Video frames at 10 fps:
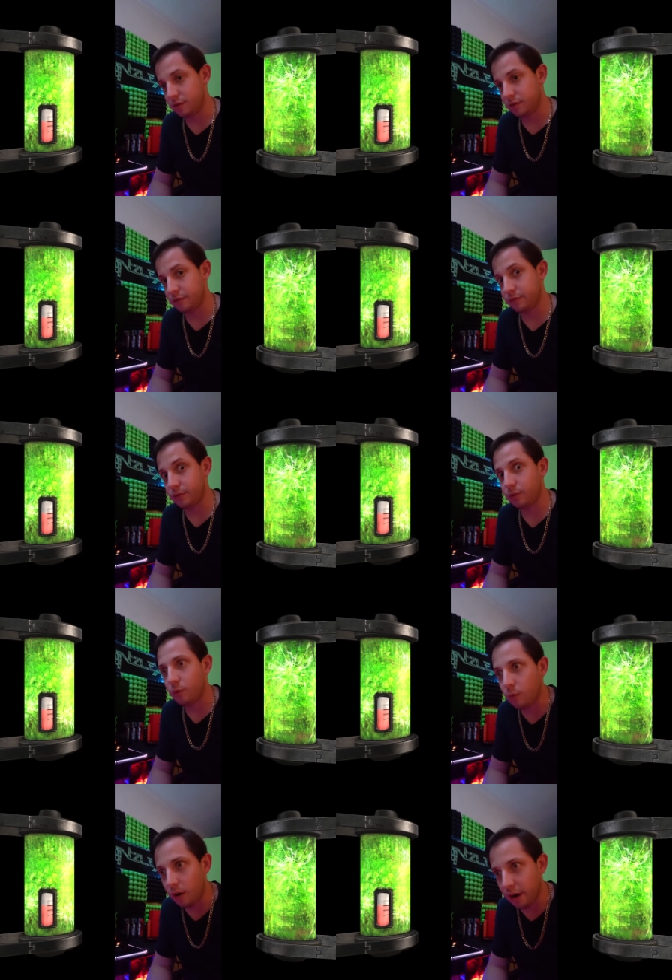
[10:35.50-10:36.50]
for a
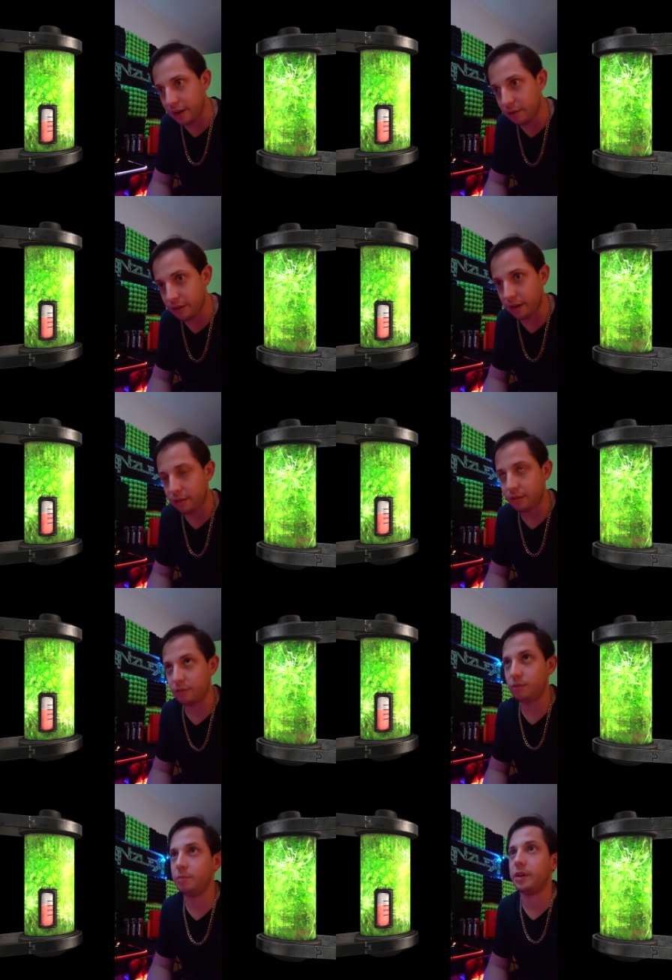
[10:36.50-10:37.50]
while, and I thought,
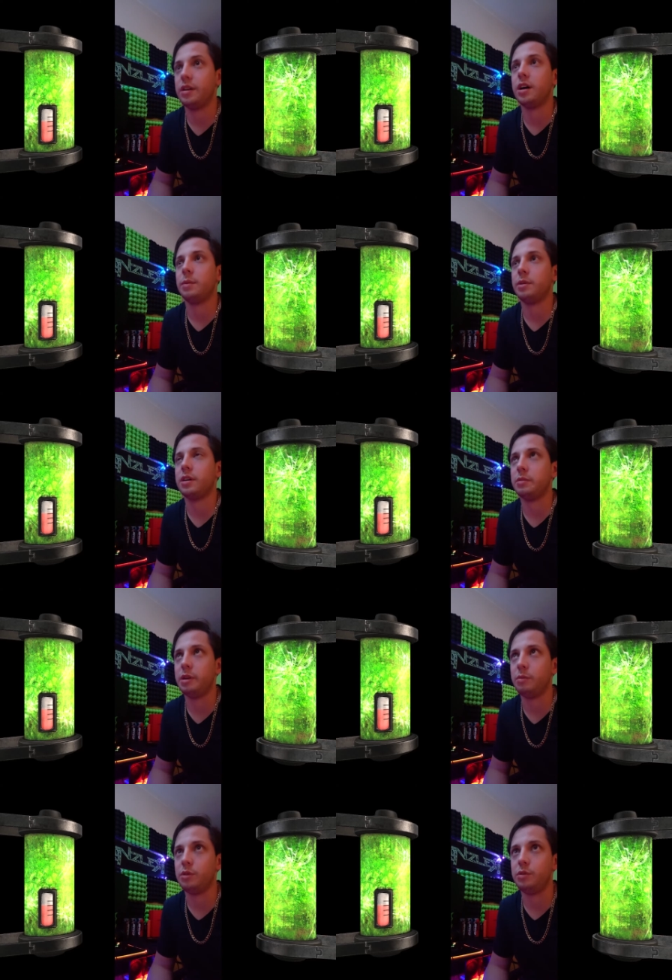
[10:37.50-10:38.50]
oh my god, I'm not going to be
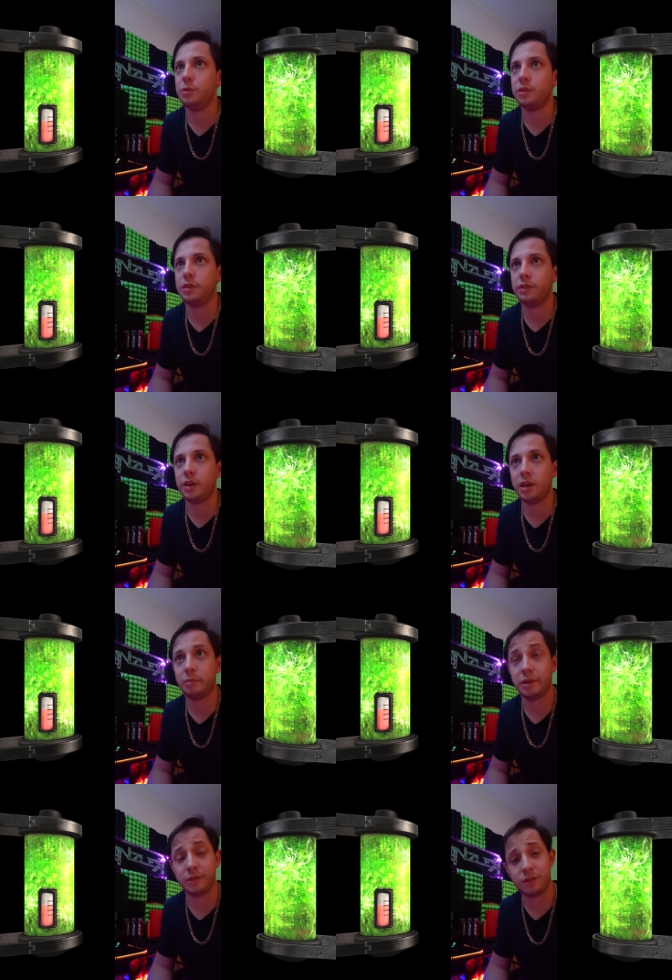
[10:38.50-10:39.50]
able to use it in time
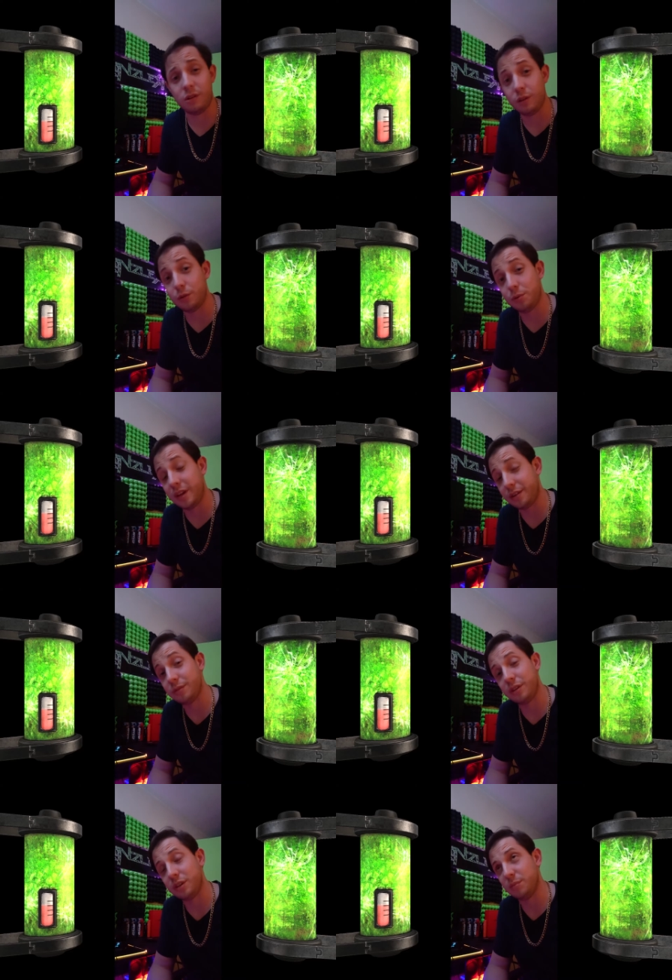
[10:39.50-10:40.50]
because Call of Duty
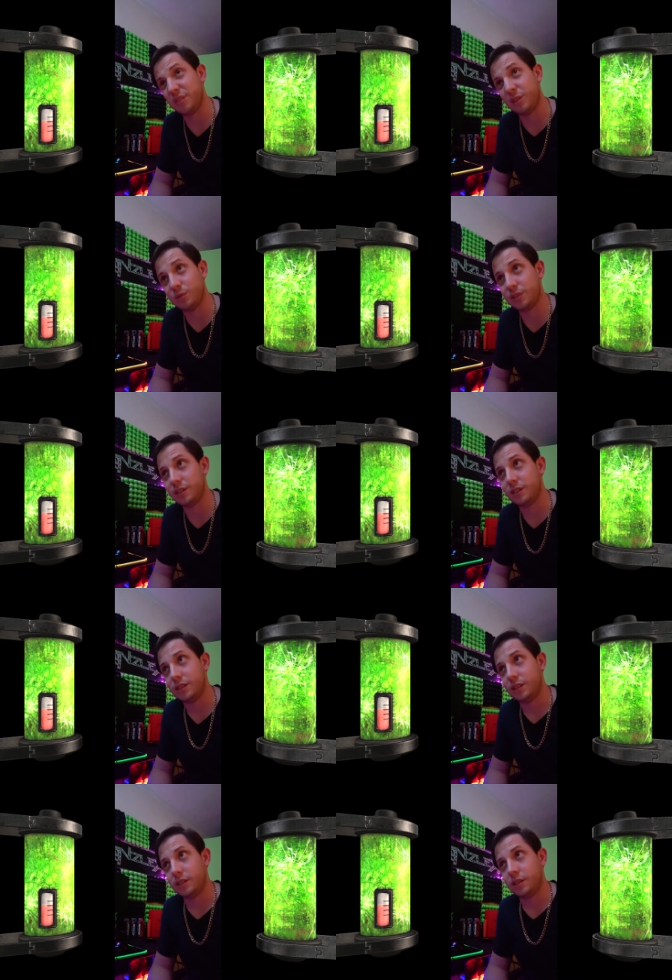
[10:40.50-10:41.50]
actually comes out
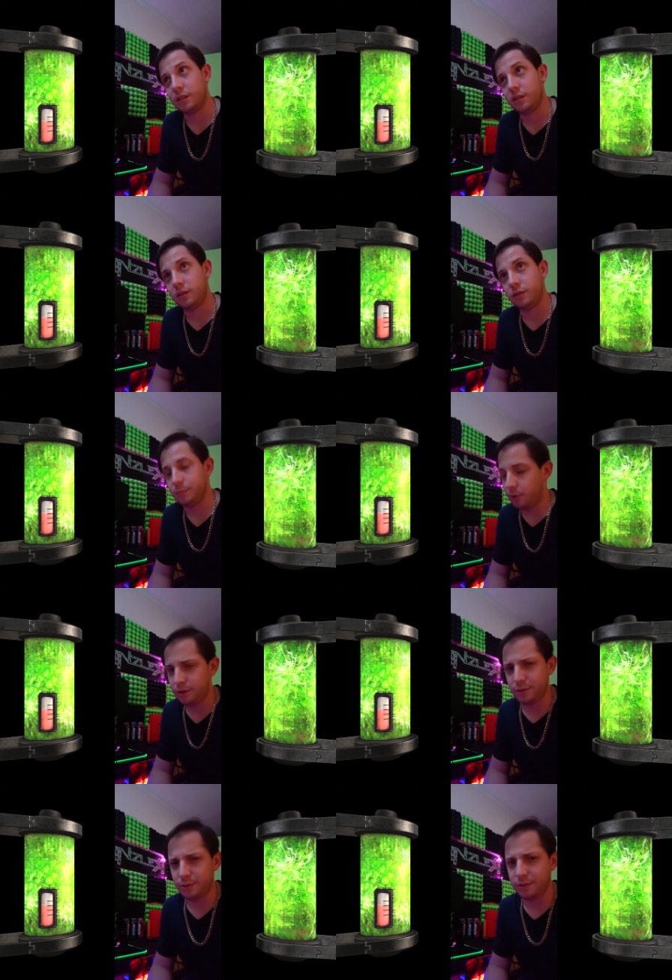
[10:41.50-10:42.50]

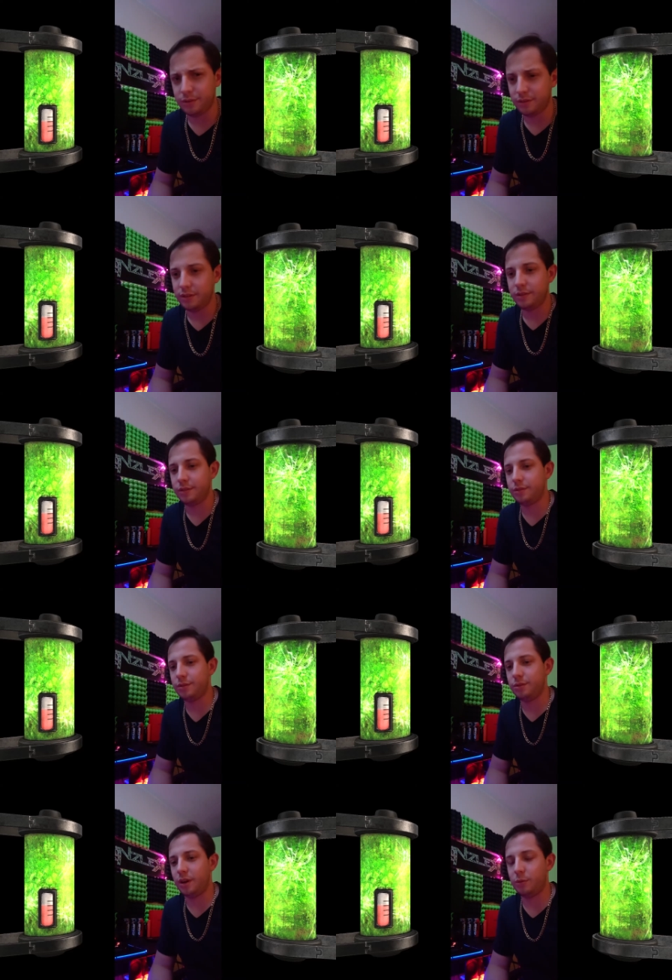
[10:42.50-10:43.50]
tomorrow,
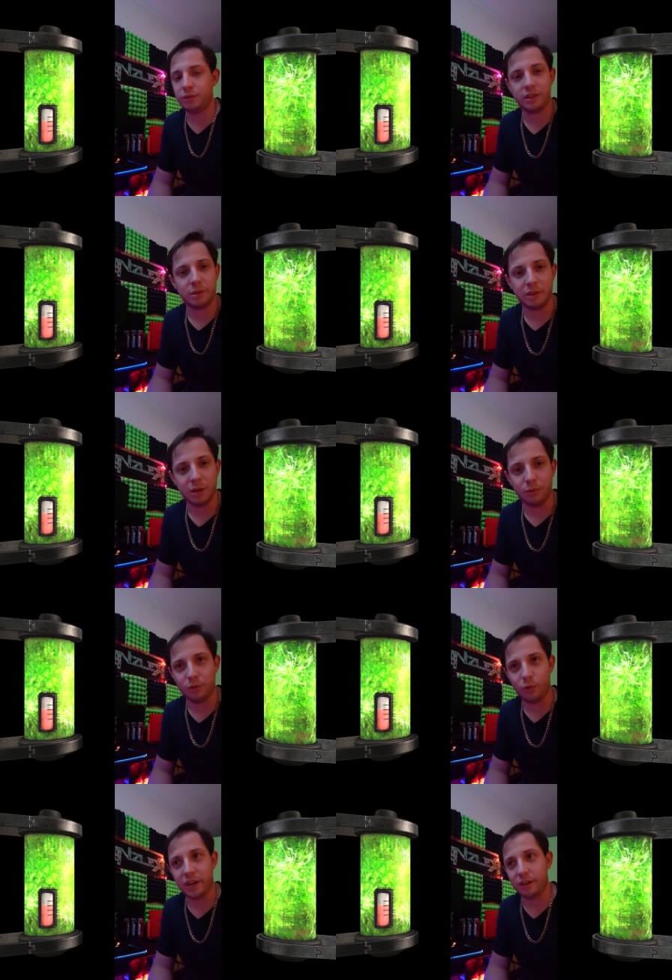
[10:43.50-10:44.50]
so I wasn't going to be able to
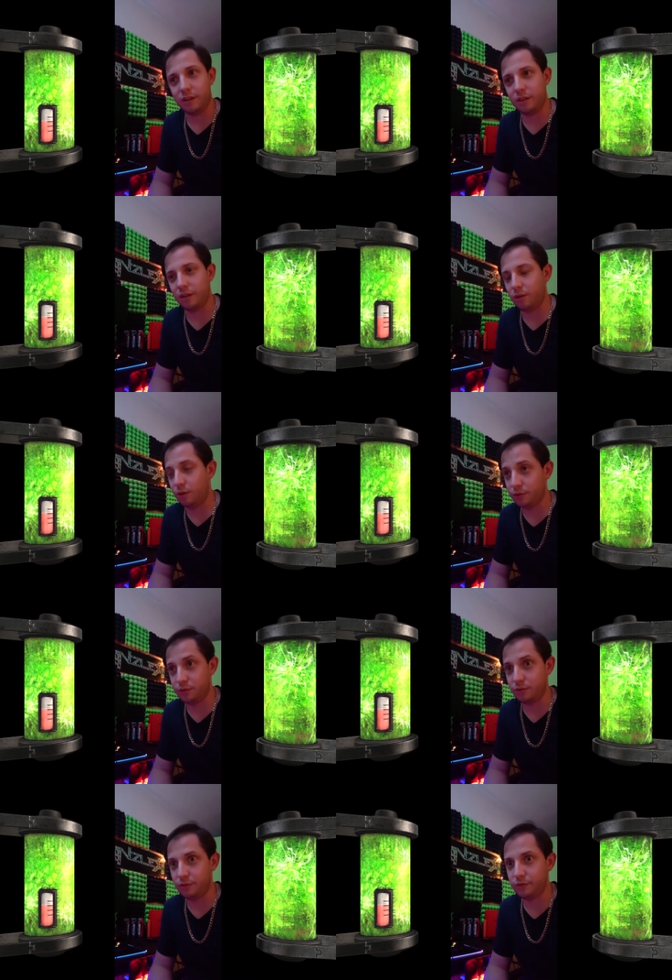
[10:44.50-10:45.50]
wait
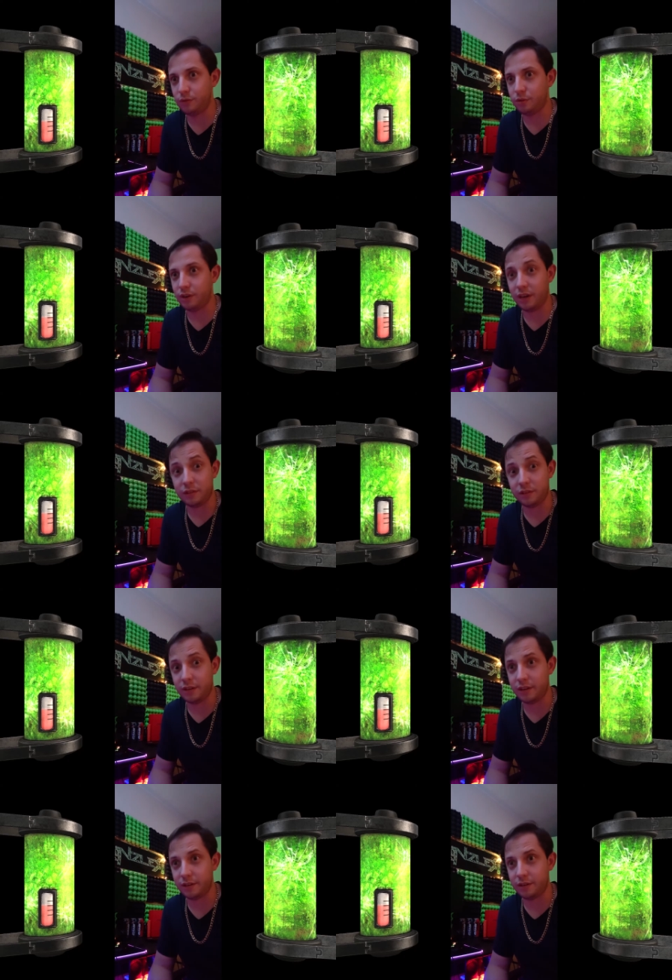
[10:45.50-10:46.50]
also for an
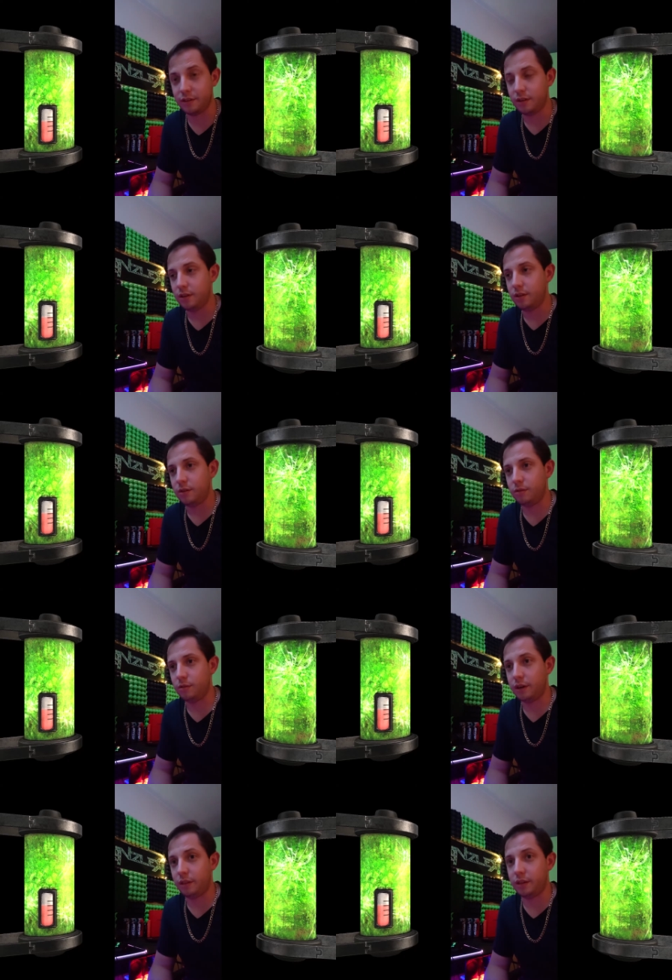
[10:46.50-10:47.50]
isolator or
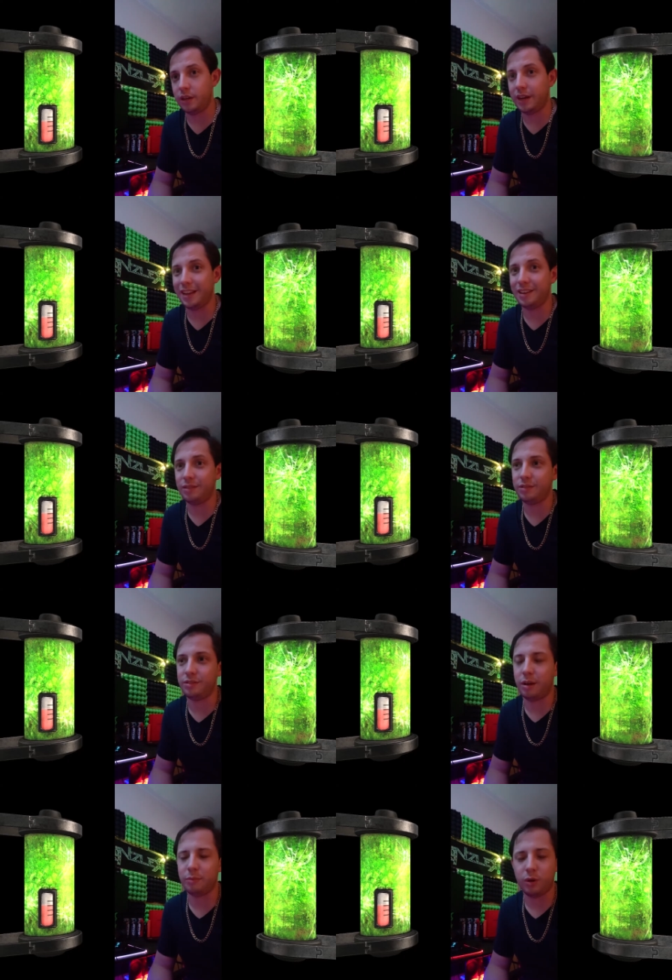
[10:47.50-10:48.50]
anything, and
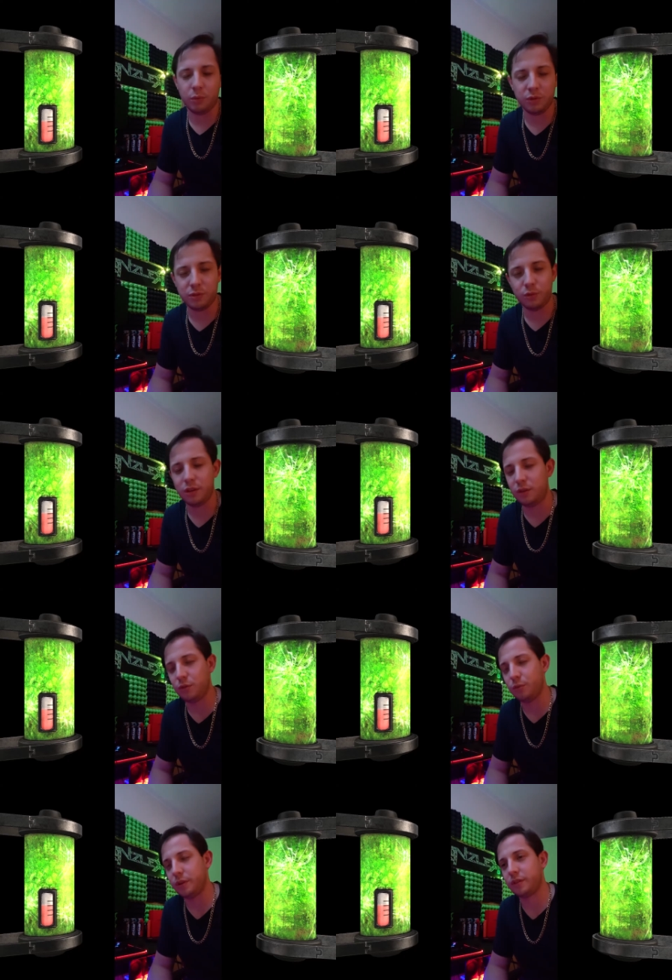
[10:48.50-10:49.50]
I wasn't willing to
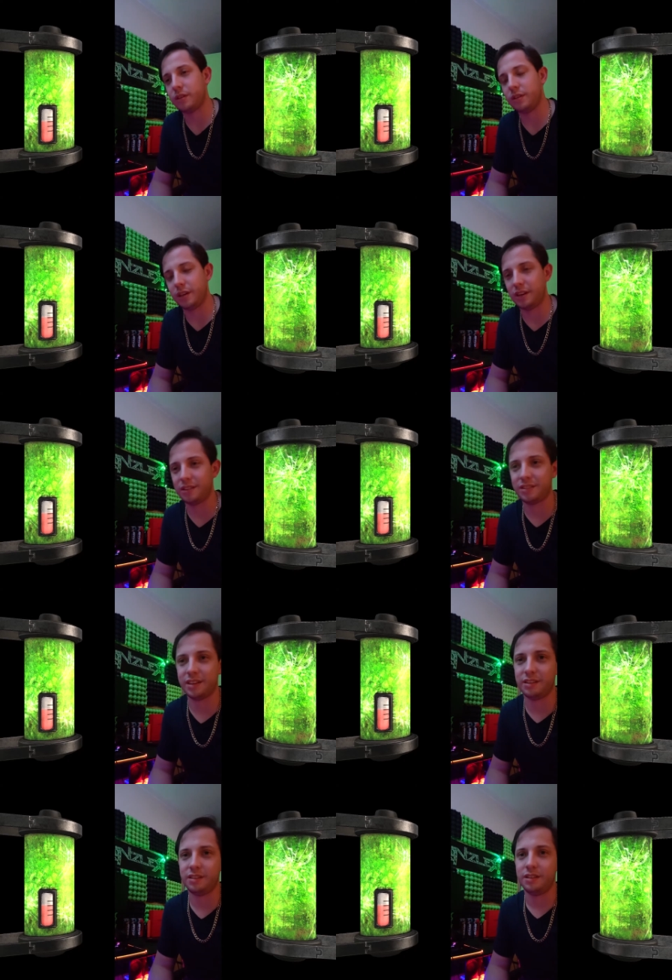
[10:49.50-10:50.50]
risk, like I said,